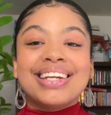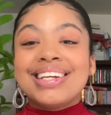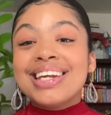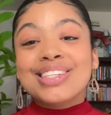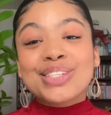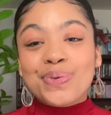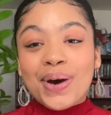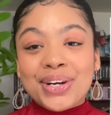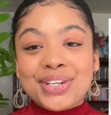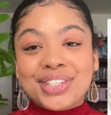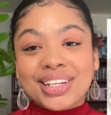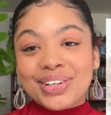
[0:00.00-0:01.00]
Knit
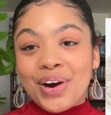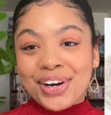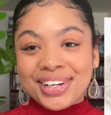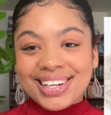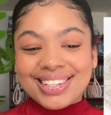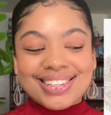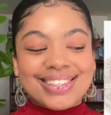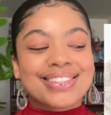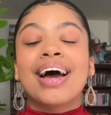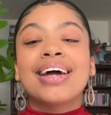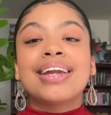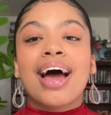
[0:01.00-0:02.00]
sweaters and cardigans,
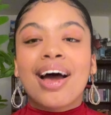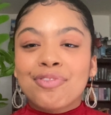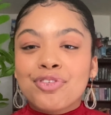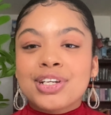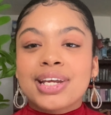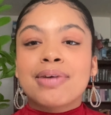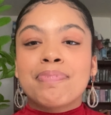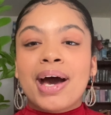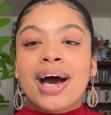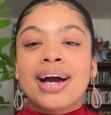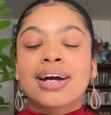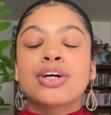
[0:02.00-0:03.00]
an everyday
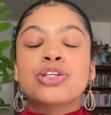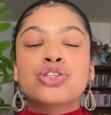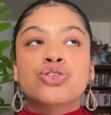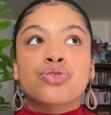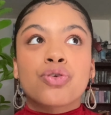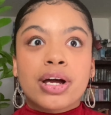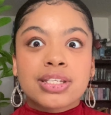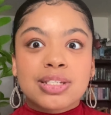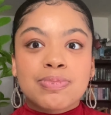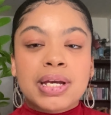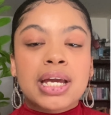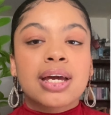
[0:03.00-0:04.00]
bag,
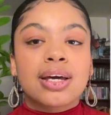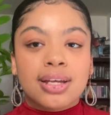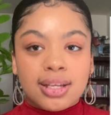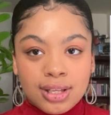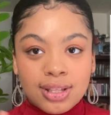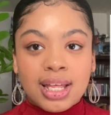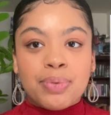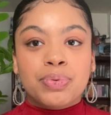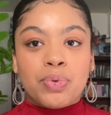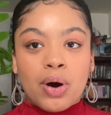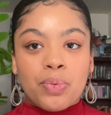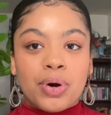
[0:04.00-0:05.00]
trust me, they will
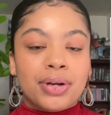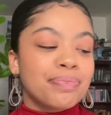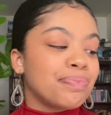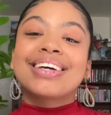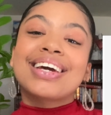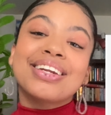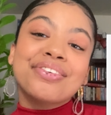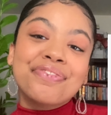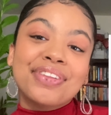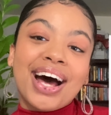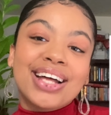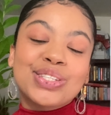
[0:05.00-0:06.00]
want Kitten
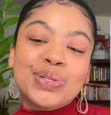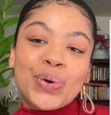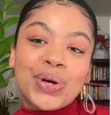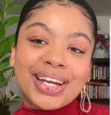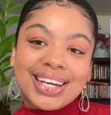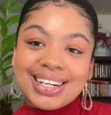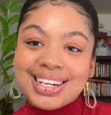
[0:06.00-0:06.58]
flats or kitten